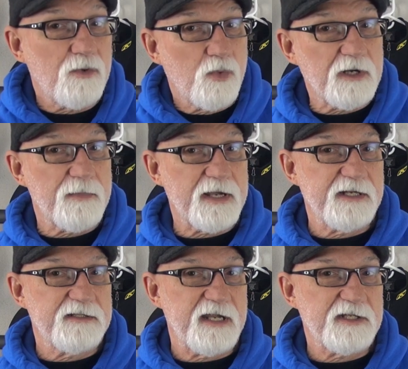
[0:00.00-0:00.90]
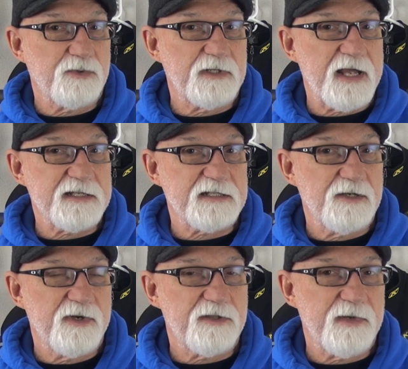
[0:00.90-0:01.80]
What am I going to take to
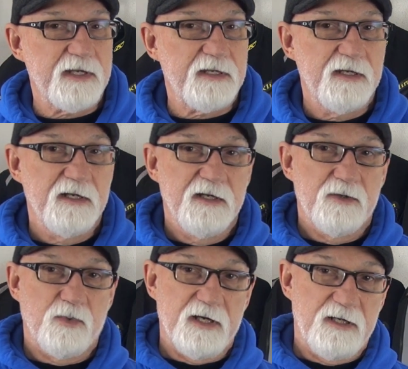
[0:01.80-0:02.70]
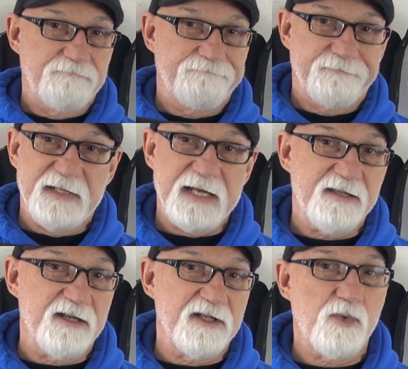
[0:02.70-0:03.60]
Alaska with me? Well,
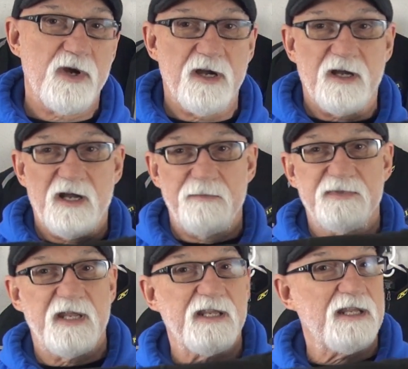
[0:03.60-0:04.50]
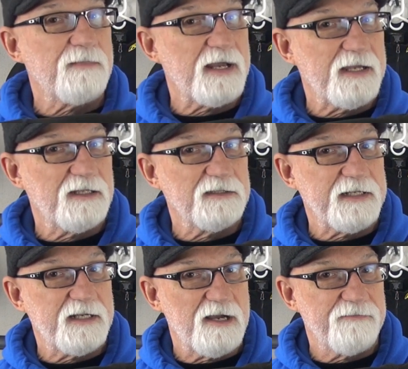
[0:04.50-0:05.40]
like the underwear, I'm taking my
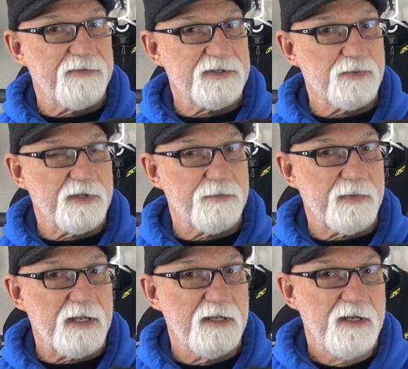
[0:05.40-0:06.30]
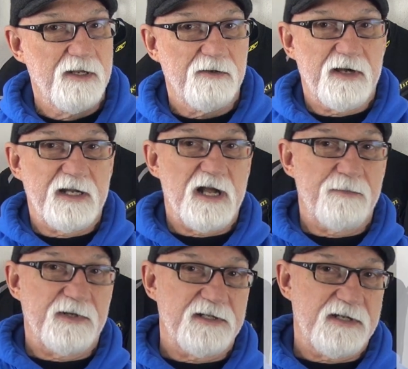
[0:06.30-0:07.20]
LD Comforts with me, right?
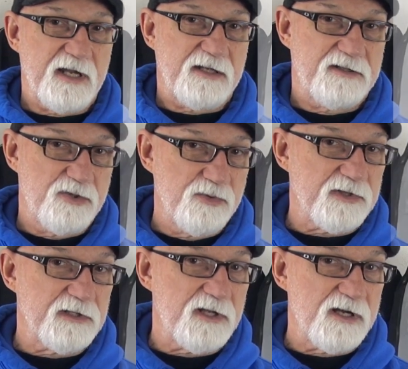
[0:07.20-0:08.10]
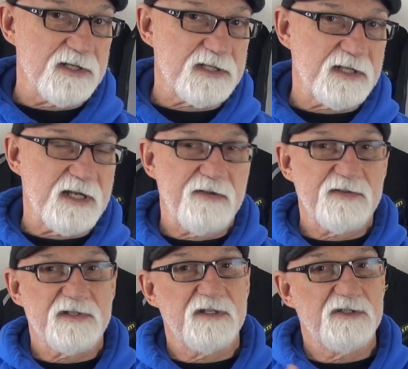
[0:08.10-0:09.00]
I'm going to take 2 of the long
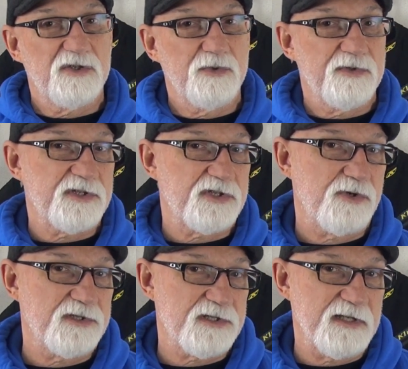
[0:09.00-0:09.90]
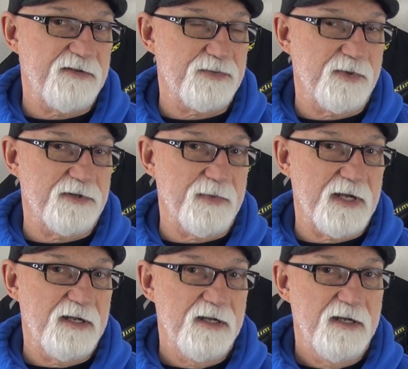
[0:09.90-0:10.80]
sleeves and 2 of the short sleeves with
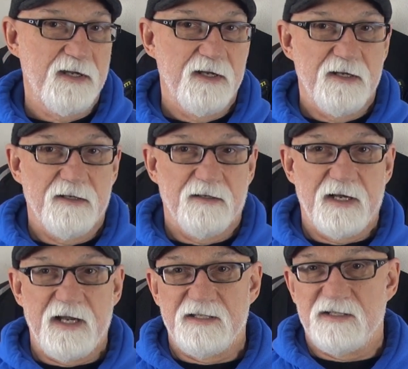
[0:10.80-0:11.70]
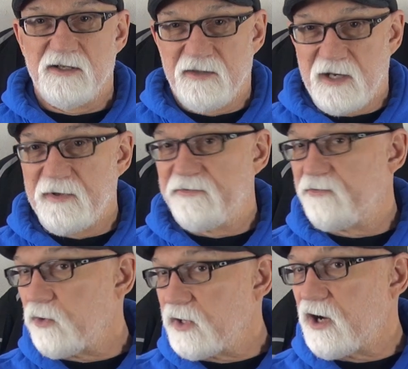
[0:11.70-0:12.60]
me. All right, so that'll be
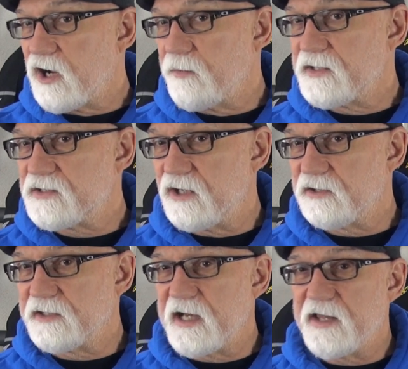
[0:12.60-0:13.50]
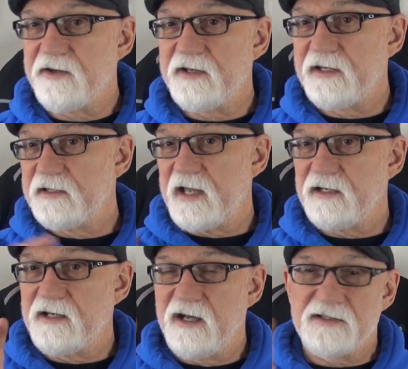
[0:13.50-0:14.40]
4 garments all together, and
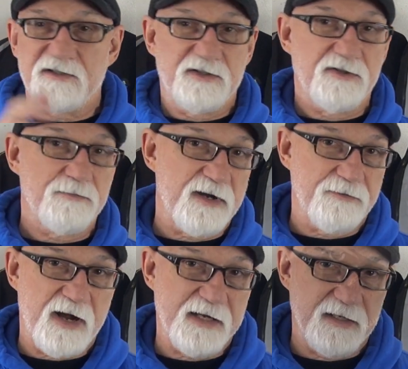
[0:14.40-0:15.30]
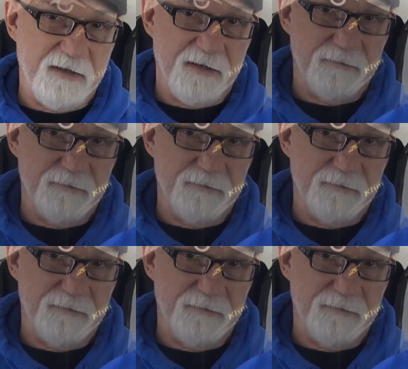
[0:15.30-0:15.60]
that'll constitute my riding gear. Let